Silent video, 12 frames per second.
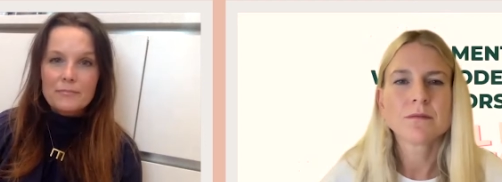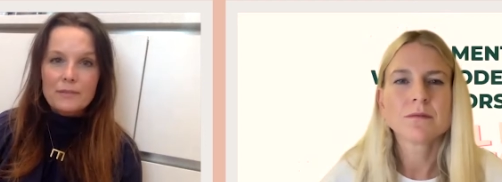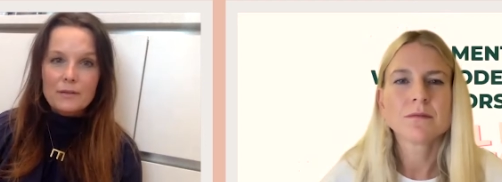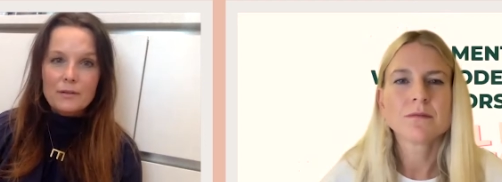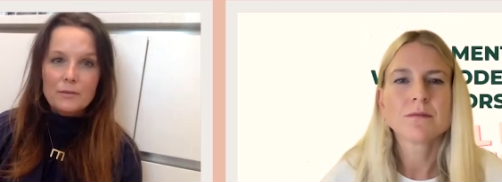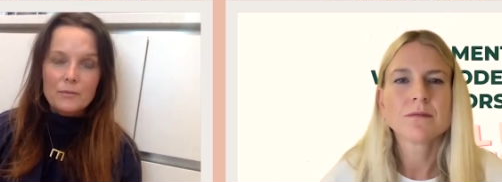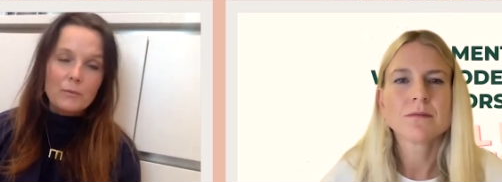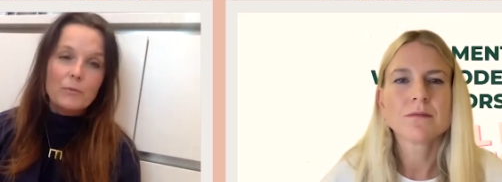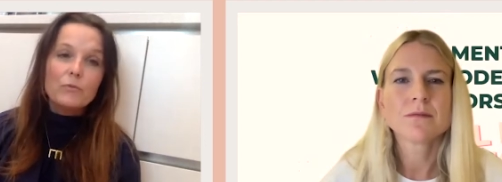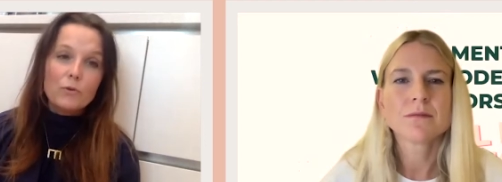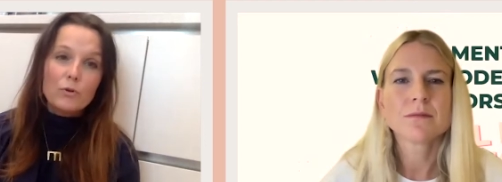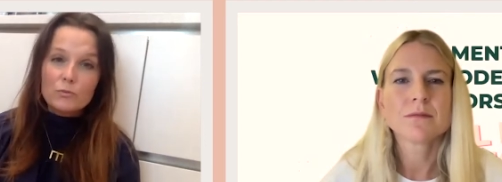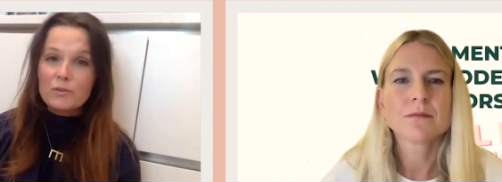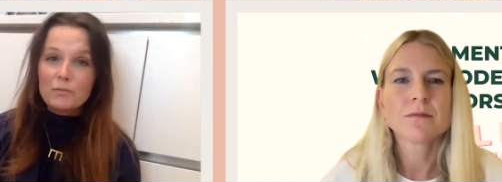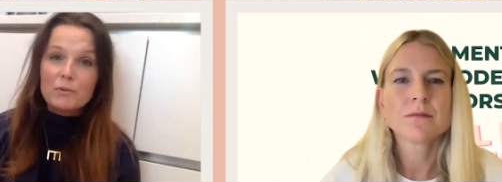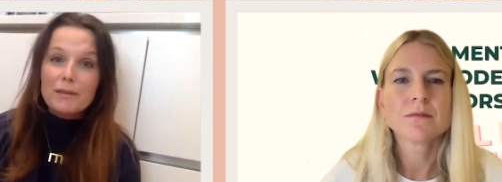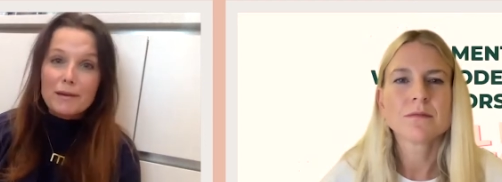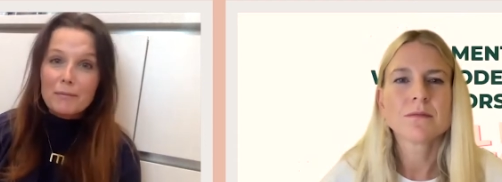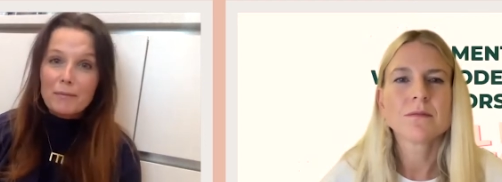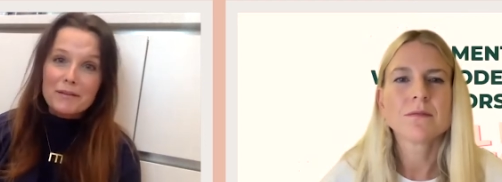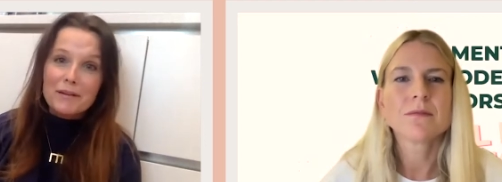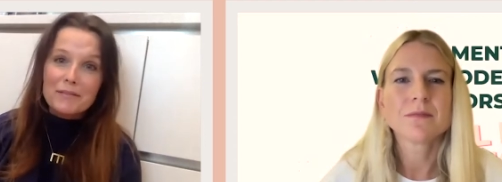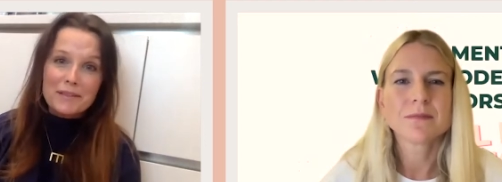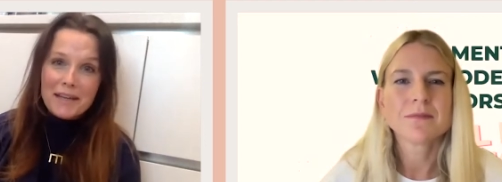Speaker 1: you know, of course, we, we think about
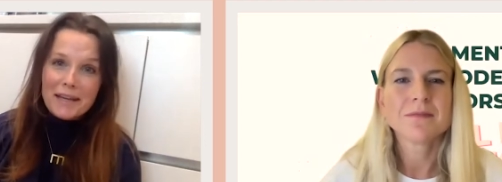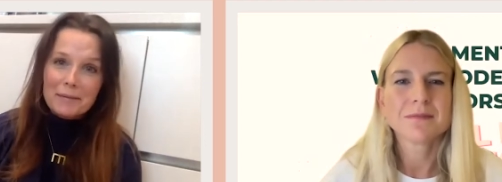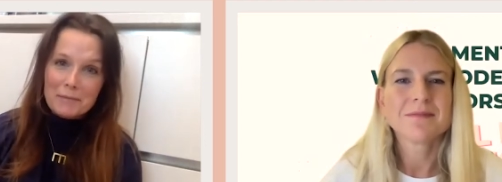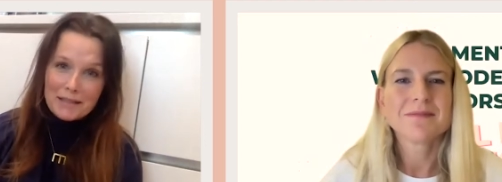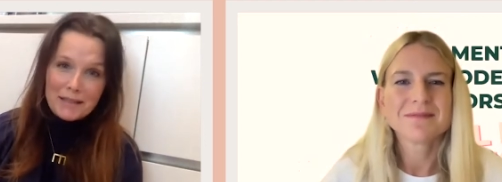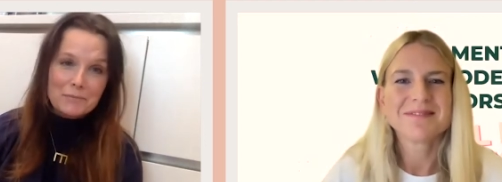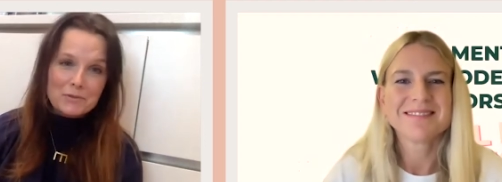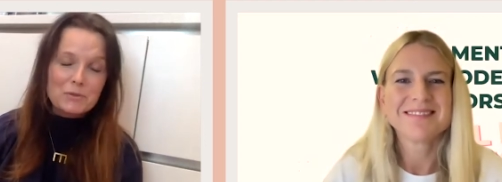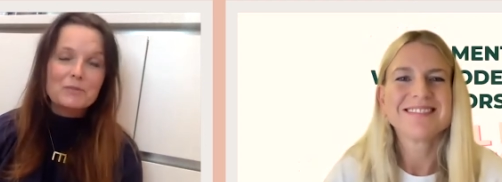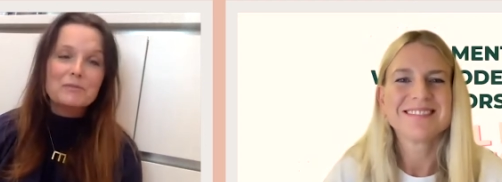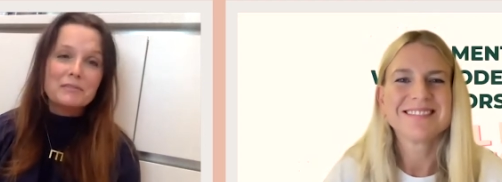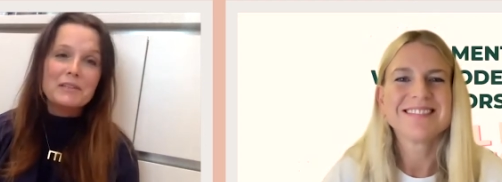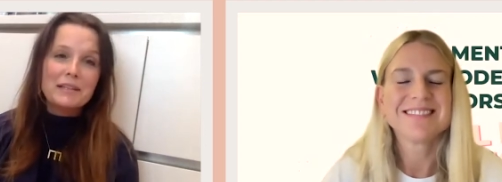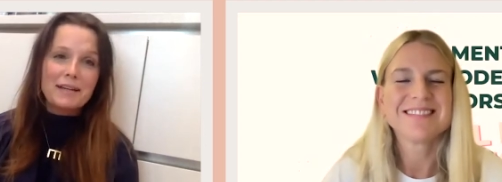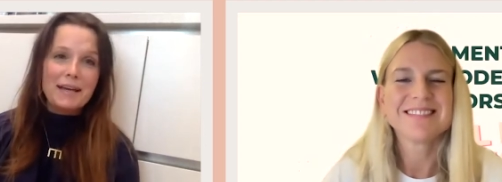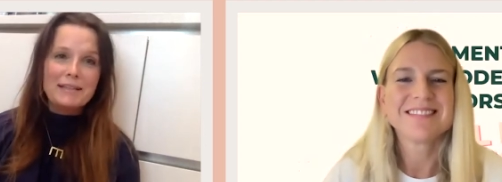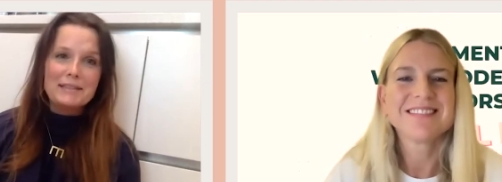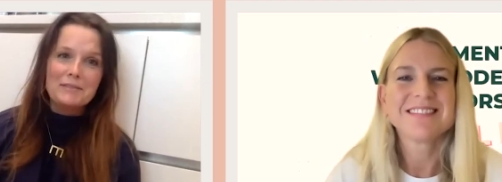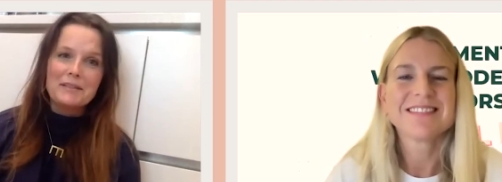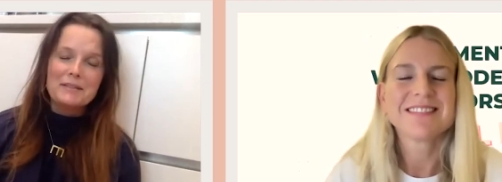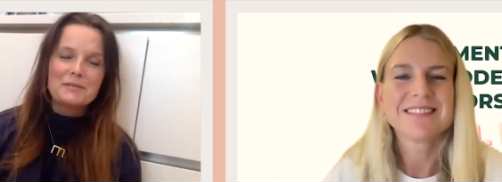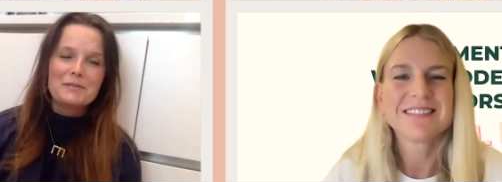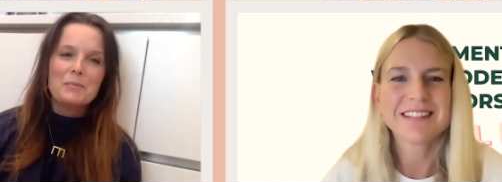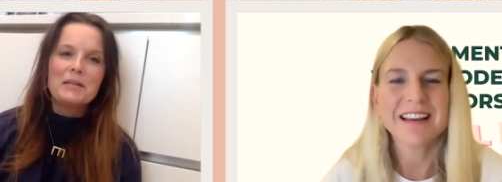it every day. I mean, I'm sort of a vegan activist,
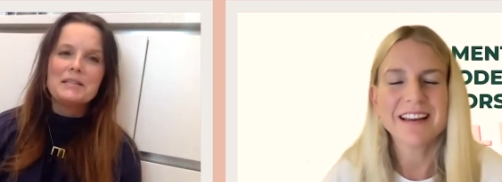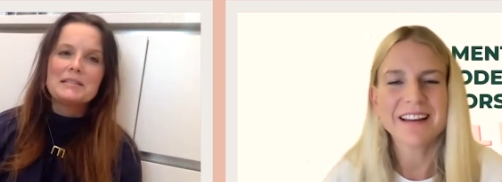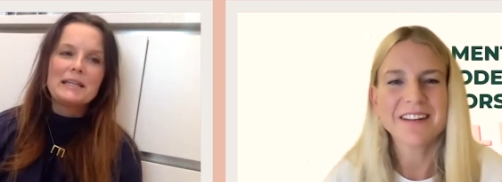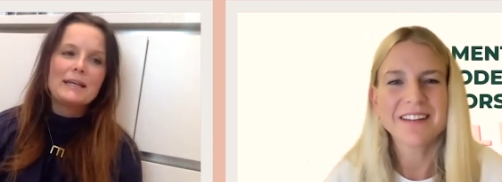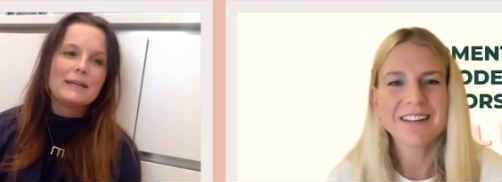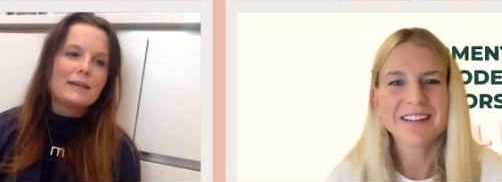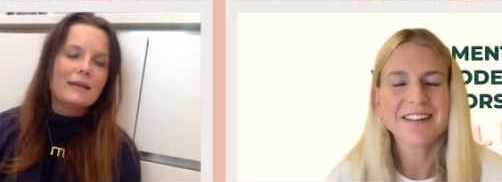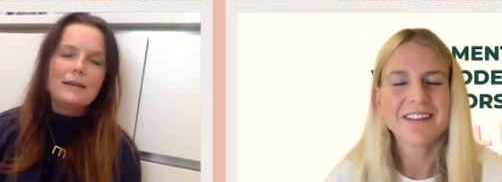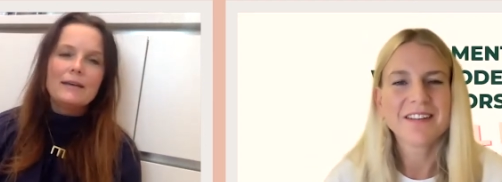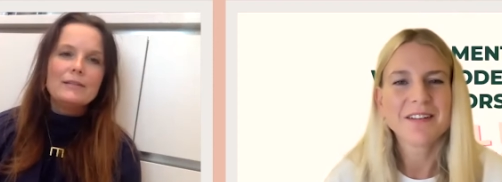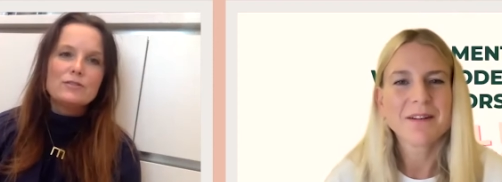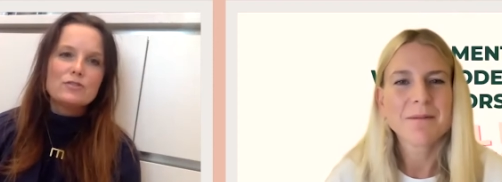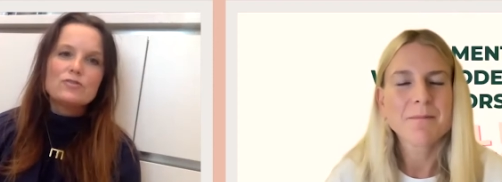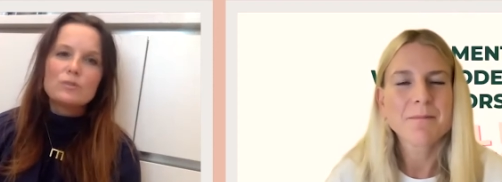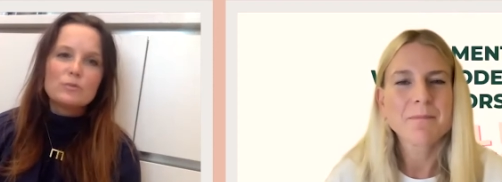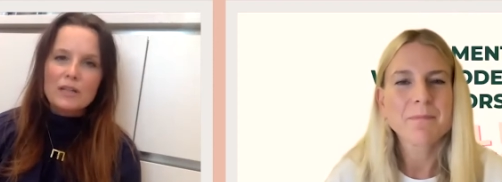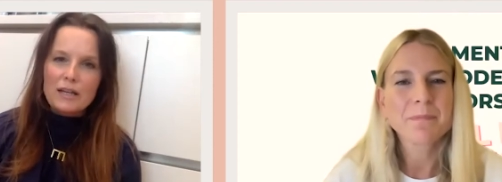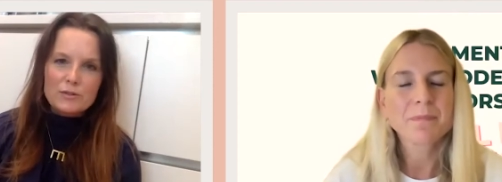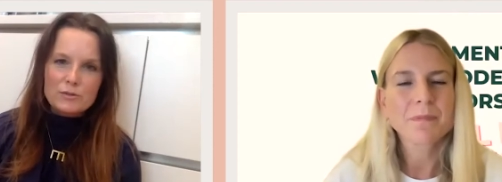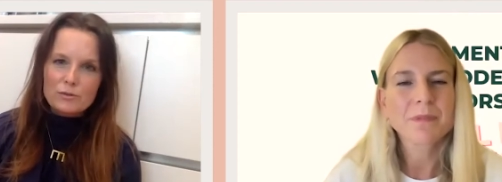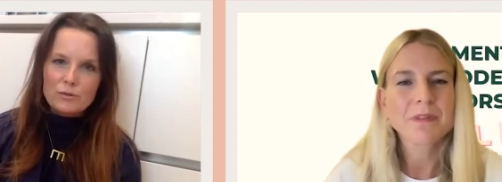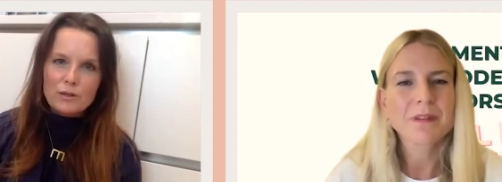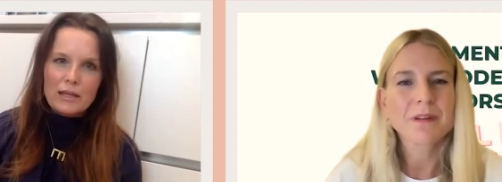so but it's like it's just so natural.